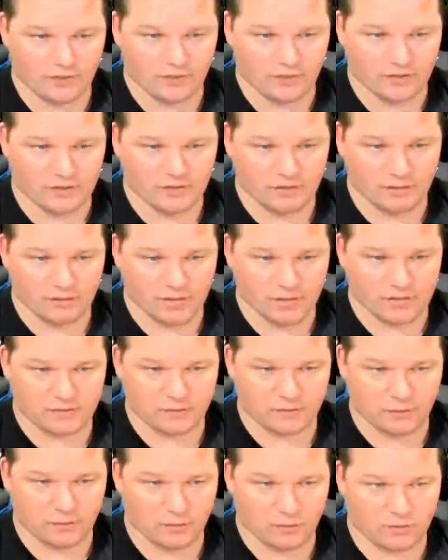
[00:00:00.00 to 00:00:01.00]
So rush
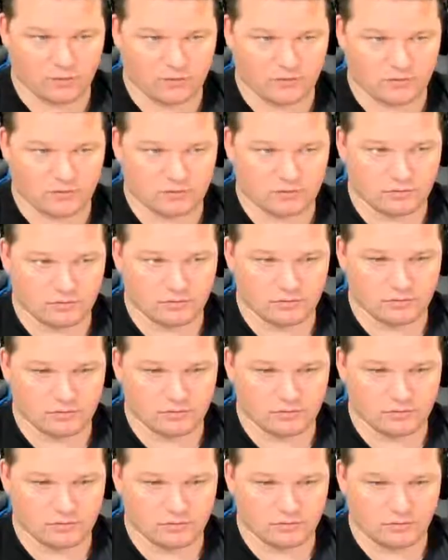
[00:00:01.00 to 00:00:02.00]
forward,
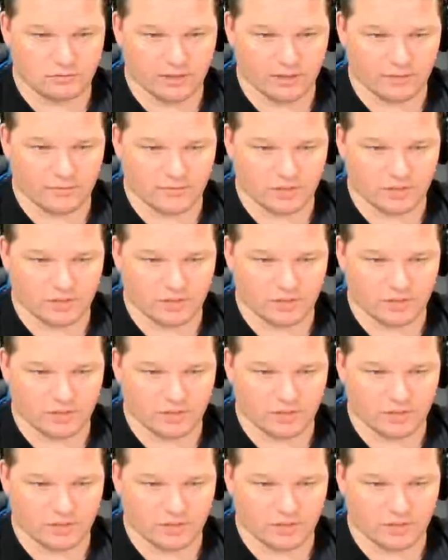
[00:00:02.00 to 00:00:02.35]
grab the